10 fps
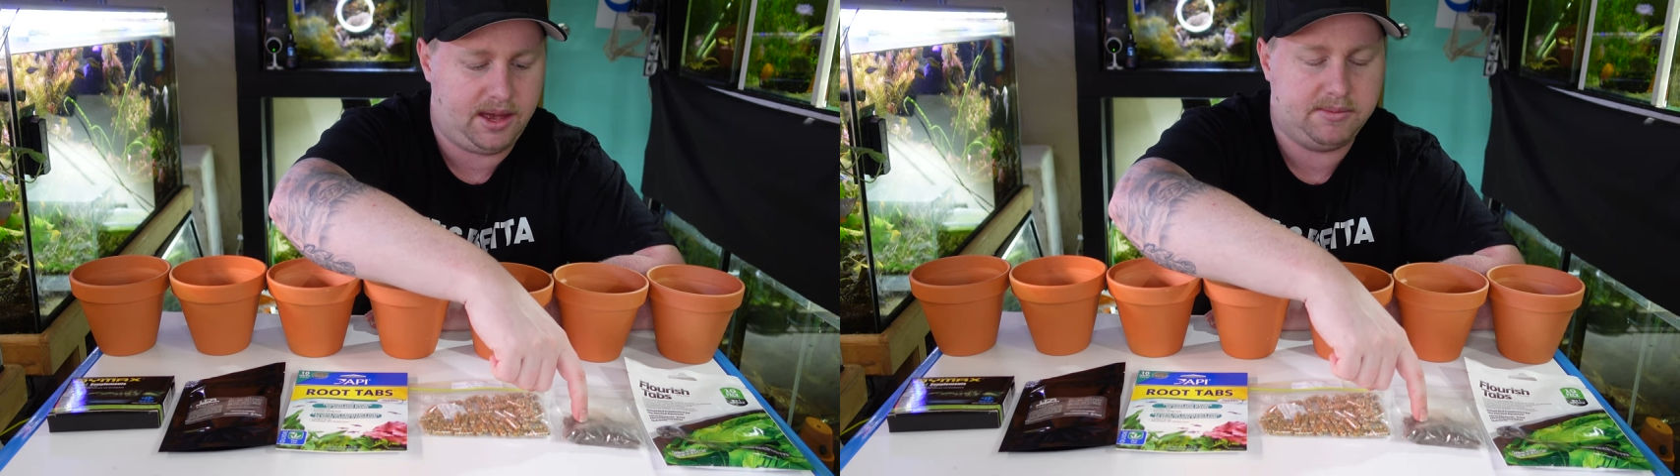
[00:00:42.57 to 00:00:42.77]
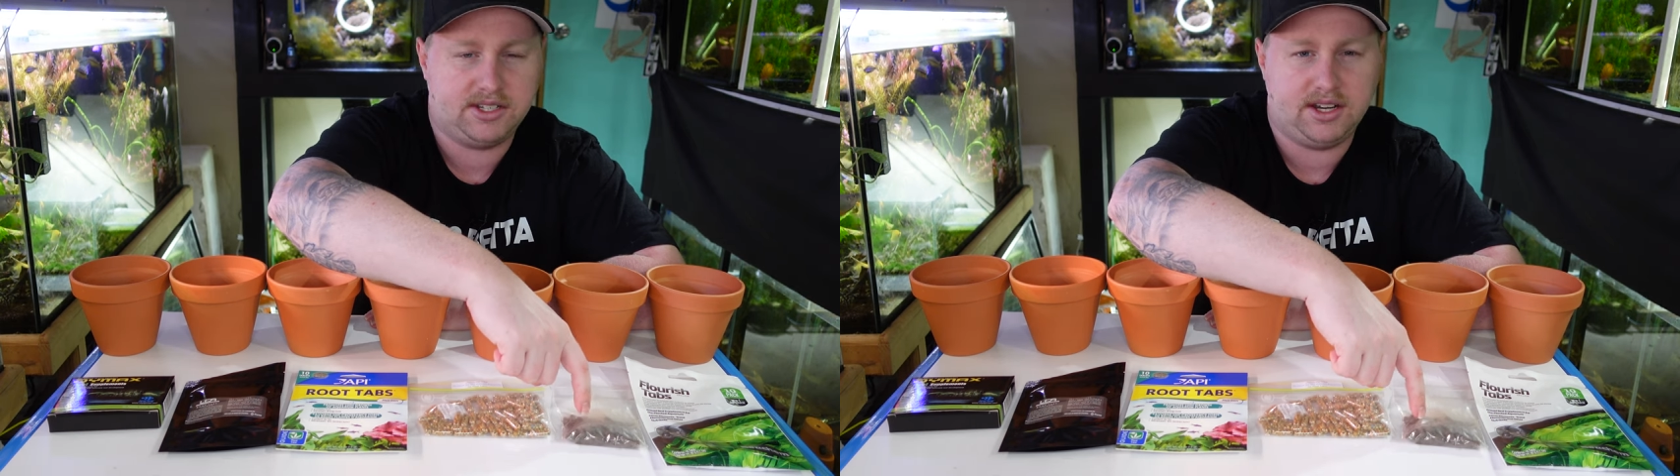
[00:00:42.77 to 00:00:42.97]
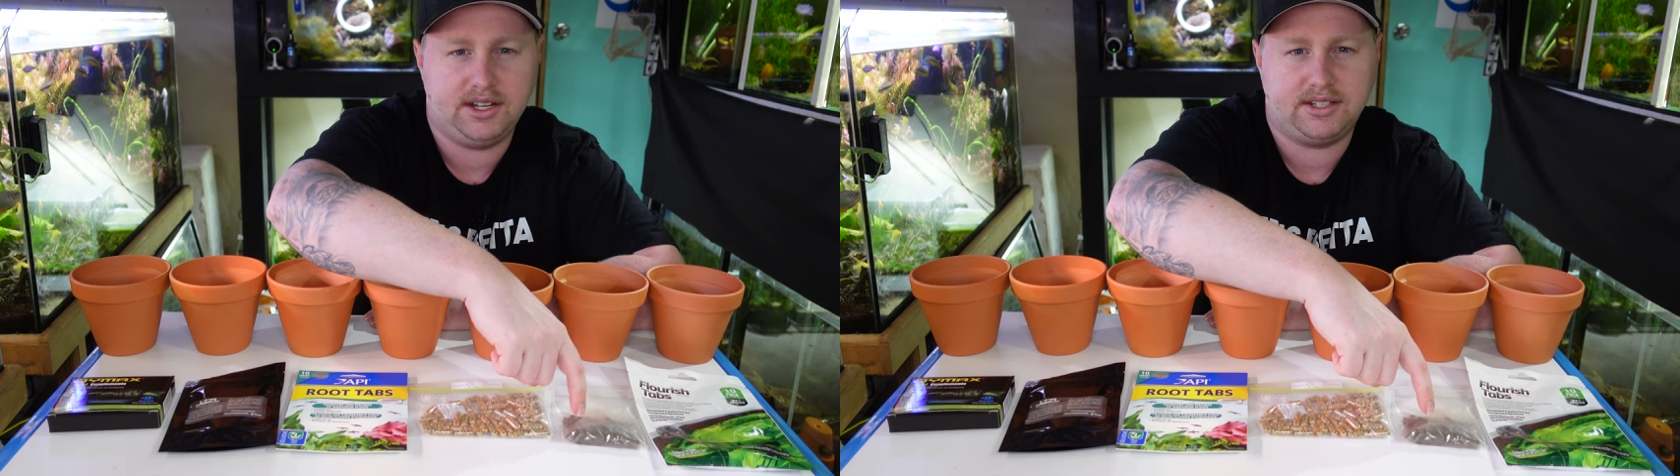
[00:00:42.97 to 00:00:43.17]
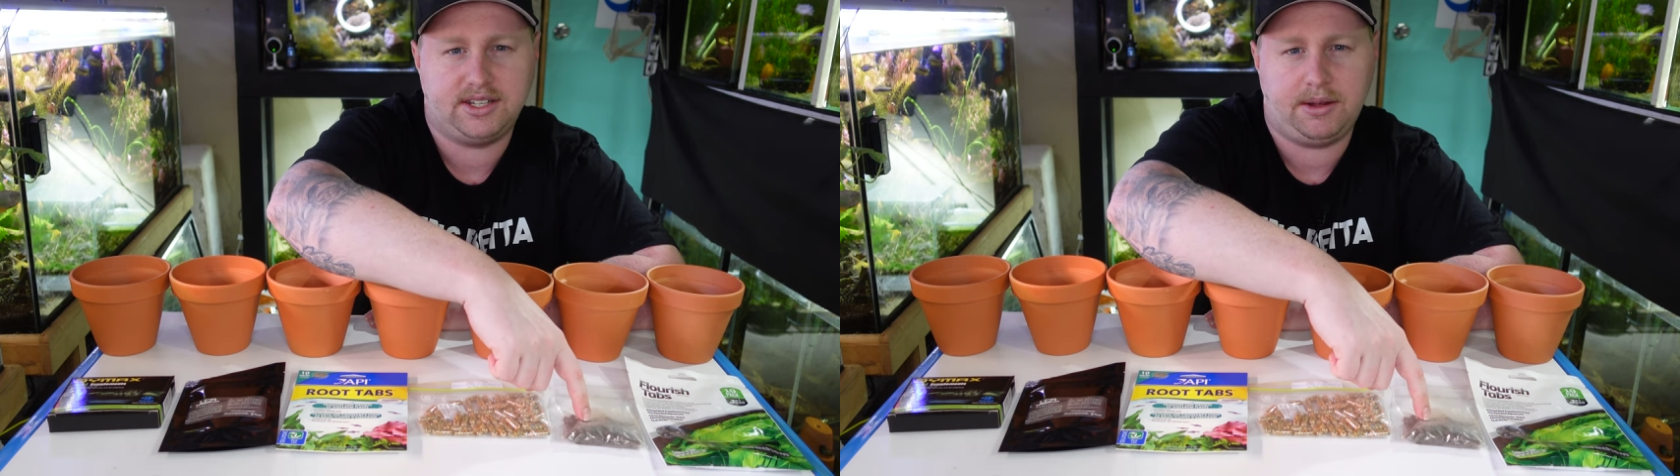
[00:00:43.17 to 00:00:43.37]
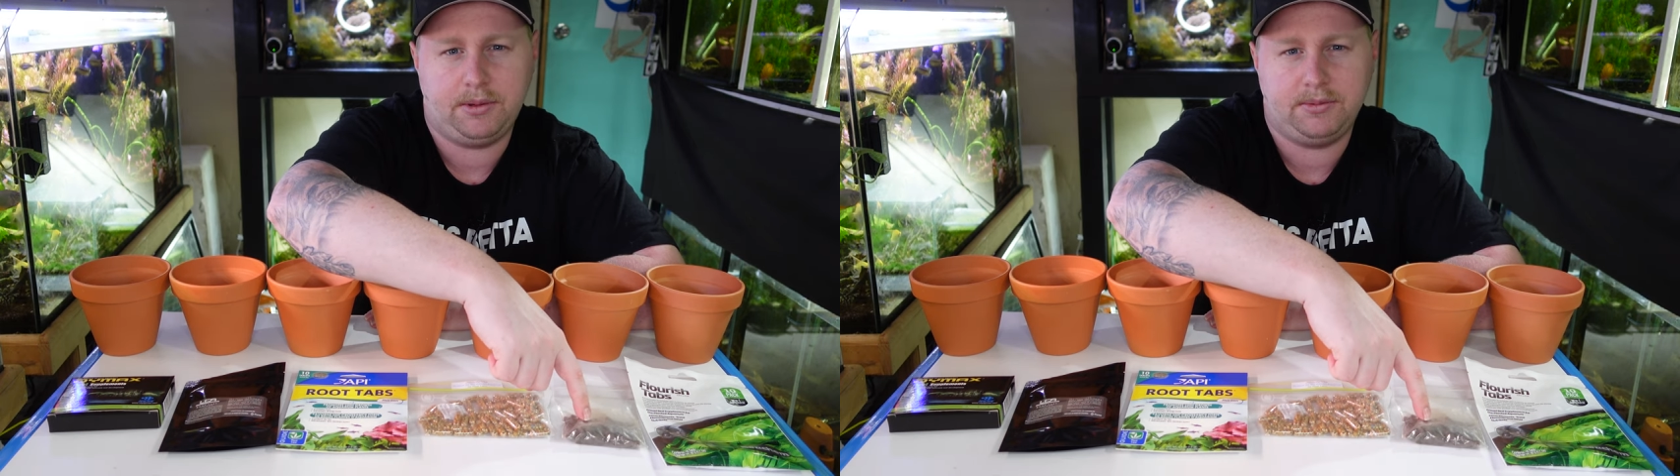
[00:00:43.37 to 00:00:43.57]
Amazonia
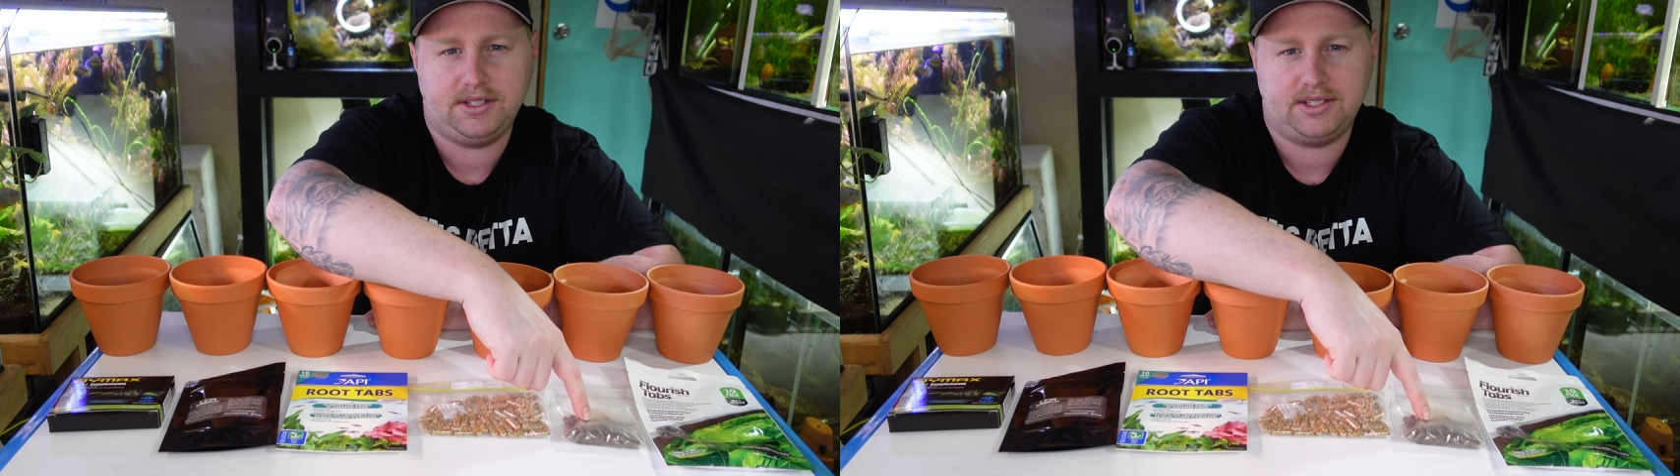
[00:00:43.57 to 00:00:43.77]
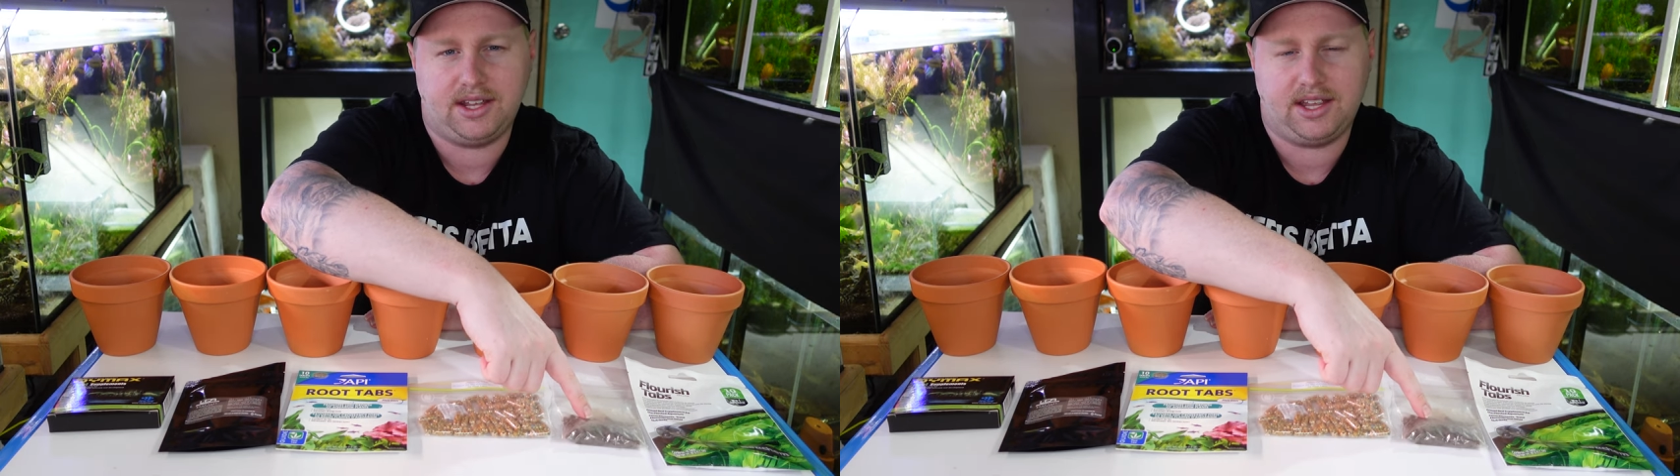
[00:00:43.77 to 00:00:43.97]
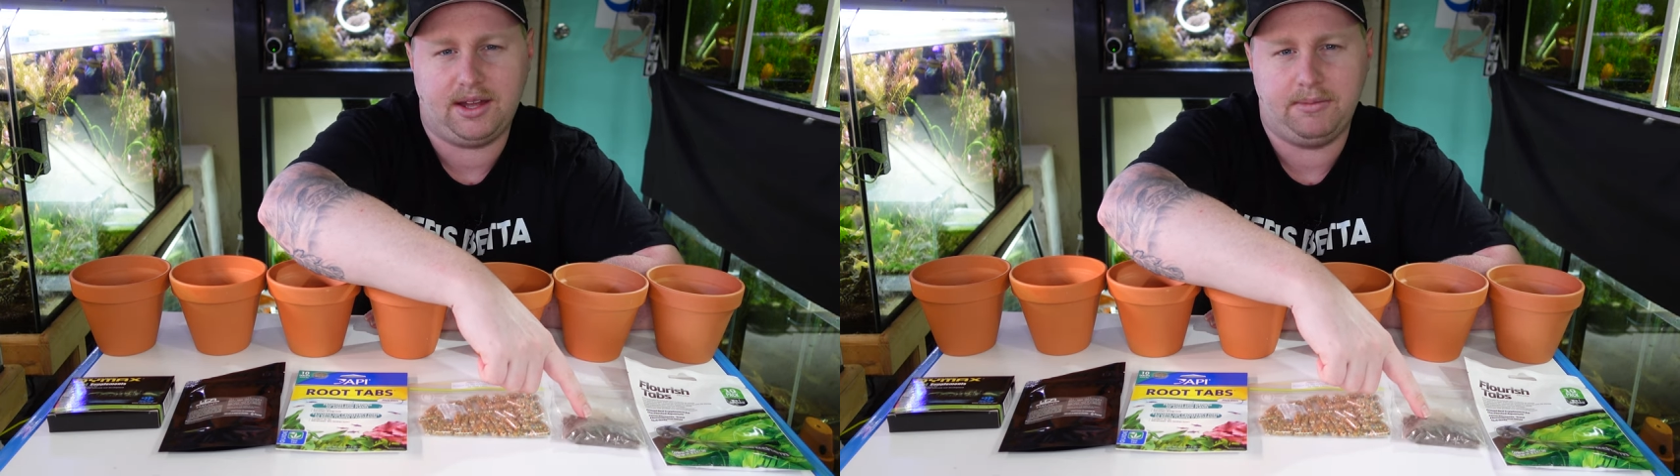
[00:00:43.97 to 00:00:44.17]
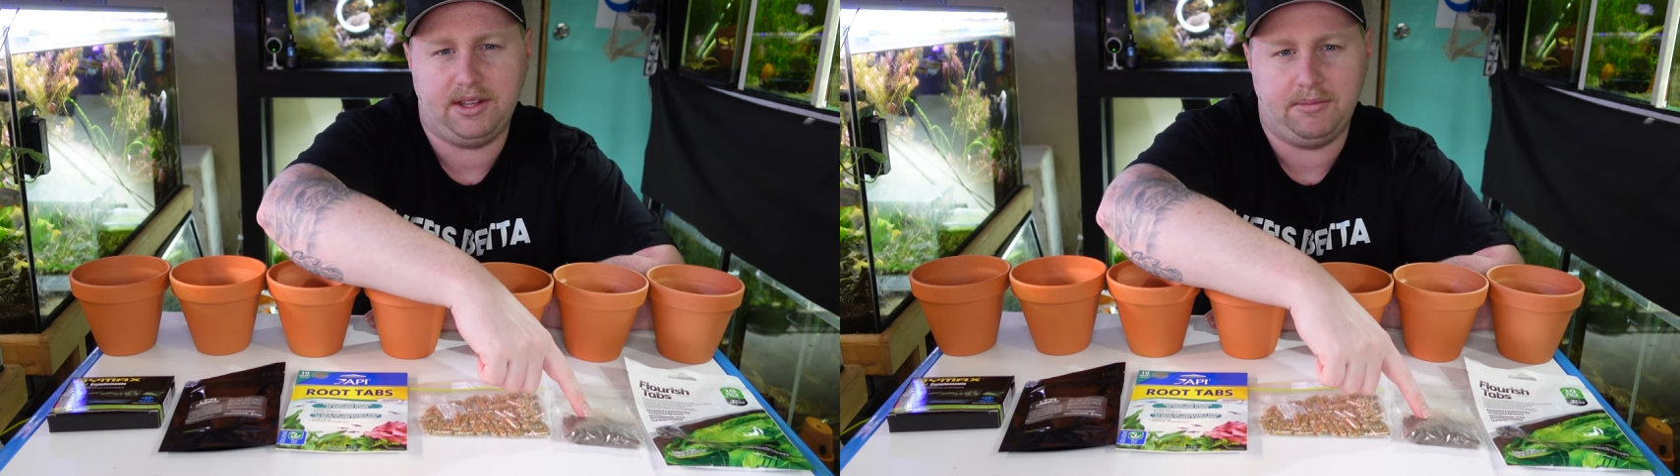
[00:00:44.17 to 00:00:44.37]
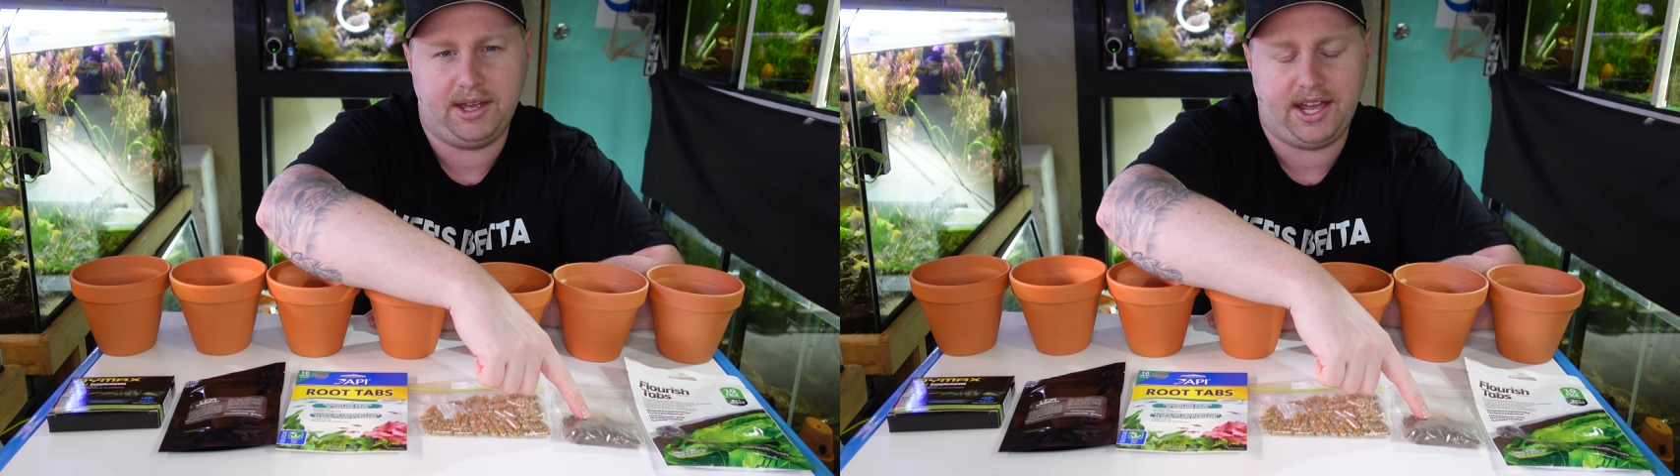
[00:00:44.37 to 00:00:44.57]
supplements that come
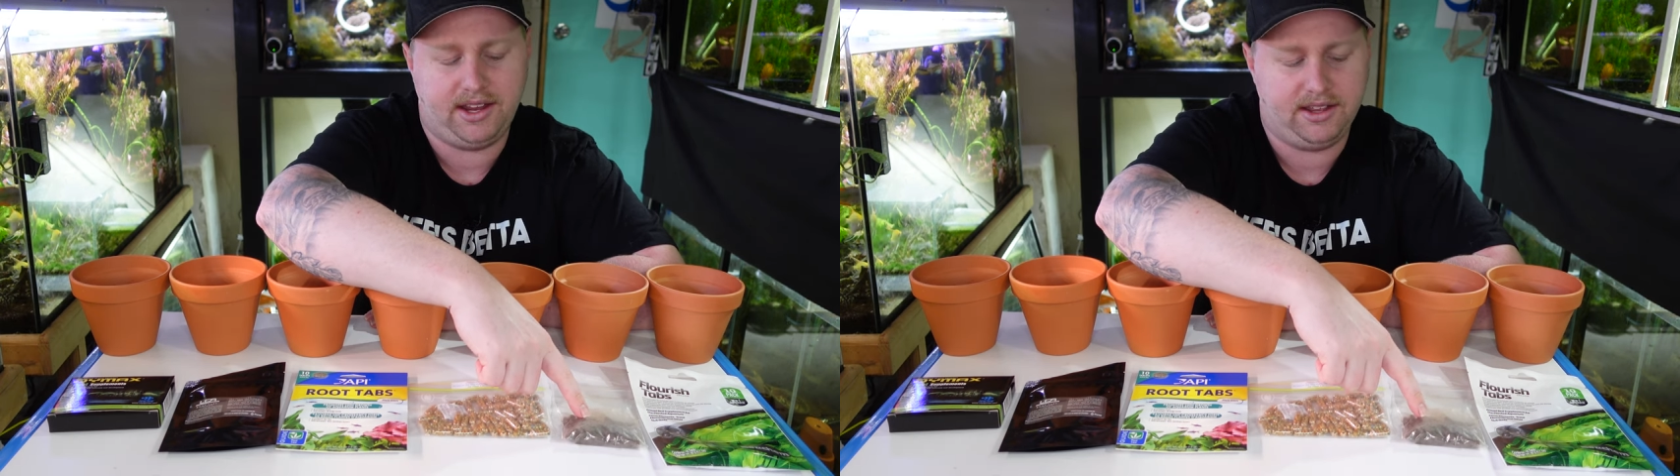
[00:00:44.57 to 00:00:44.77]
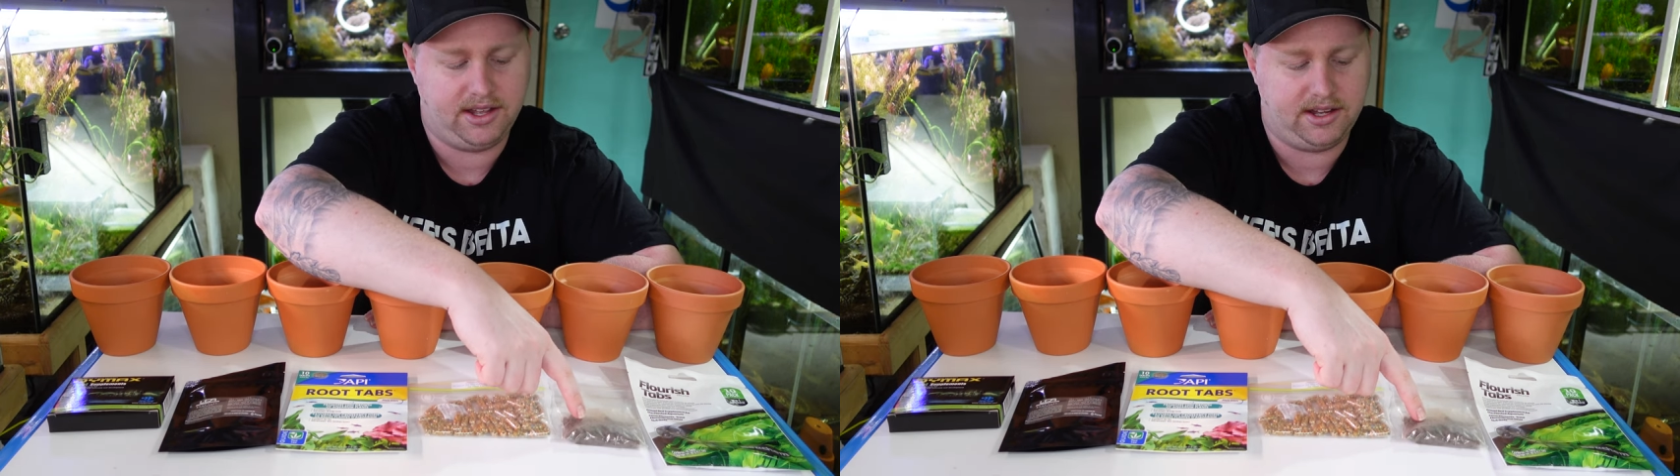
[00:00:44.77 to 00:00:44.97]
in the bag